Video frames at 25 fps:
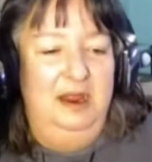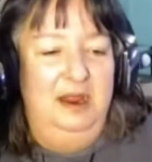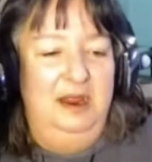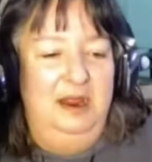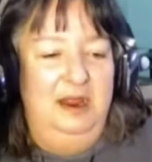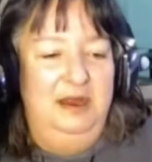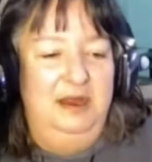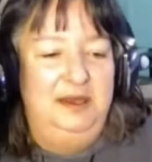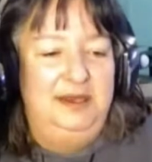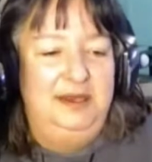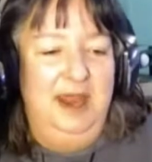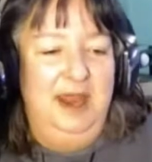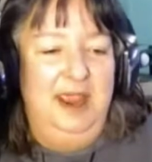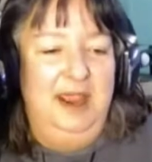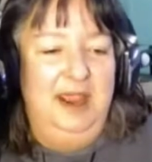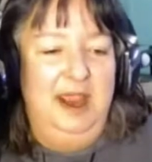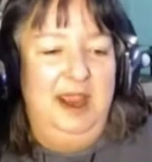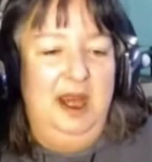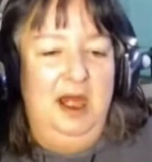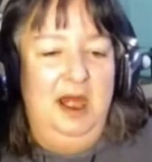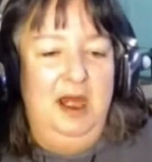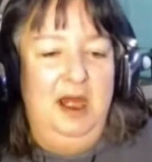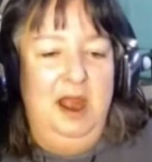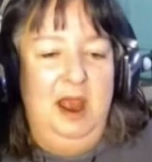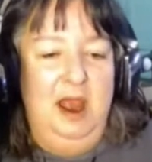Take
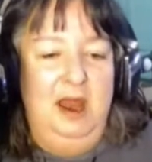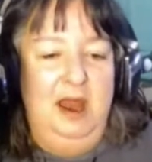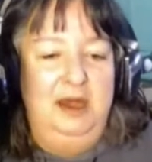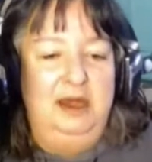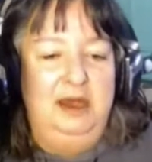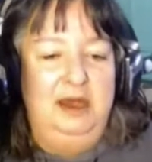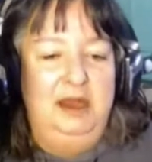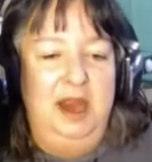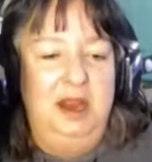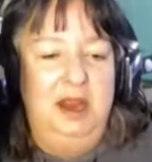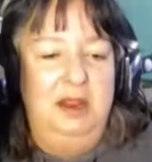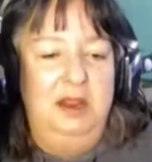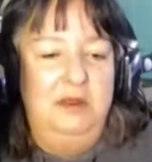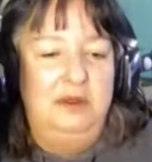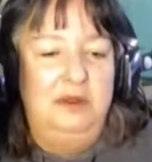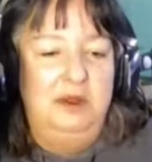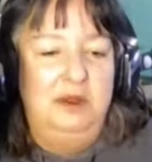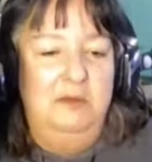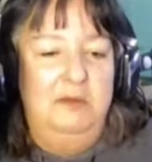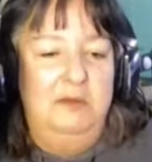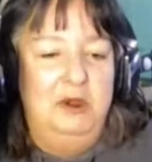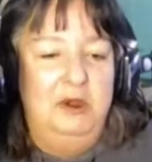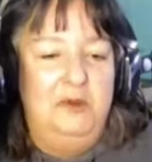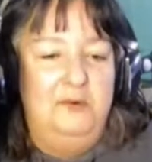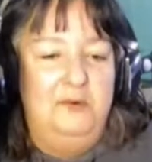care, hon. Thank you so
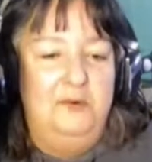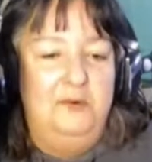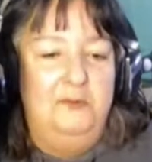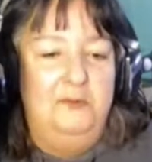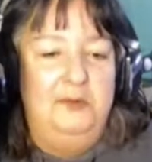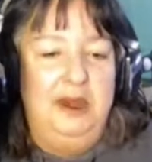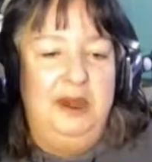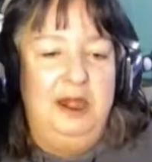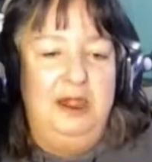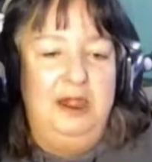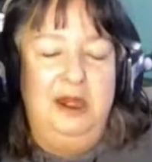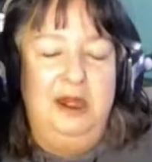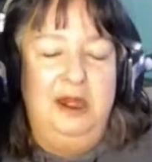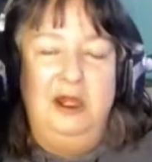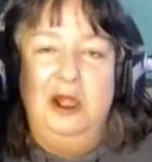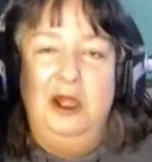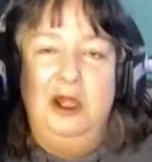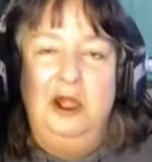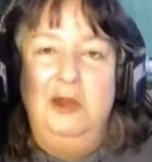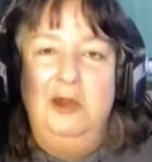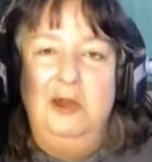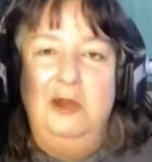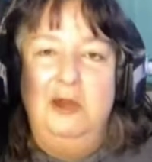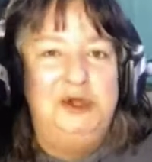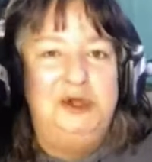much for being here. I
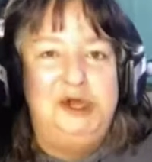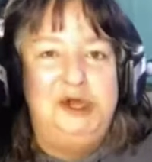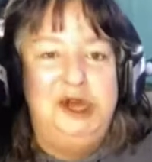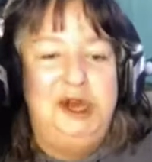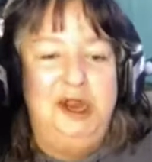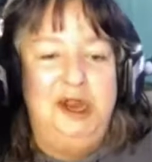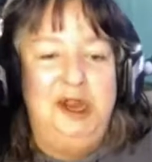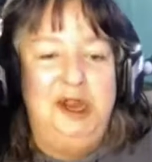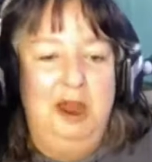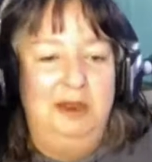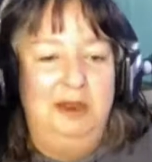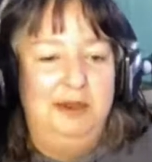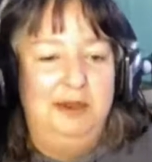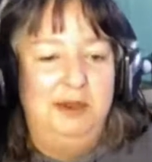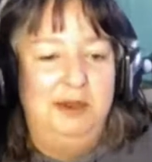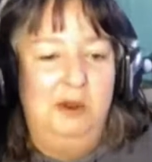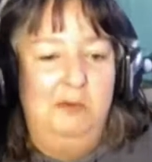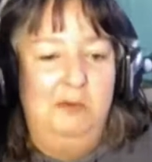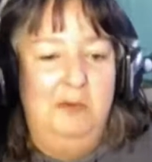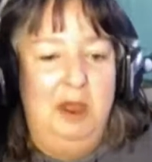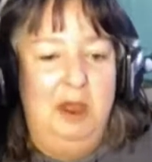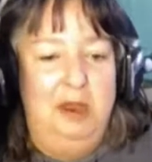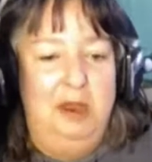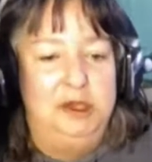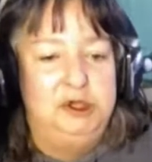appreciate y'all so
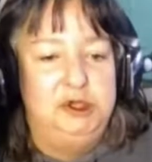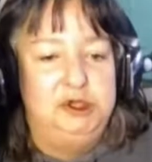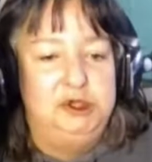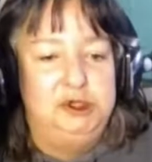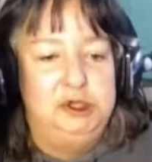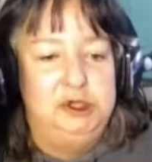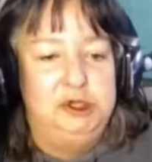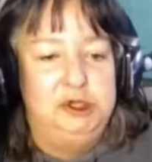much.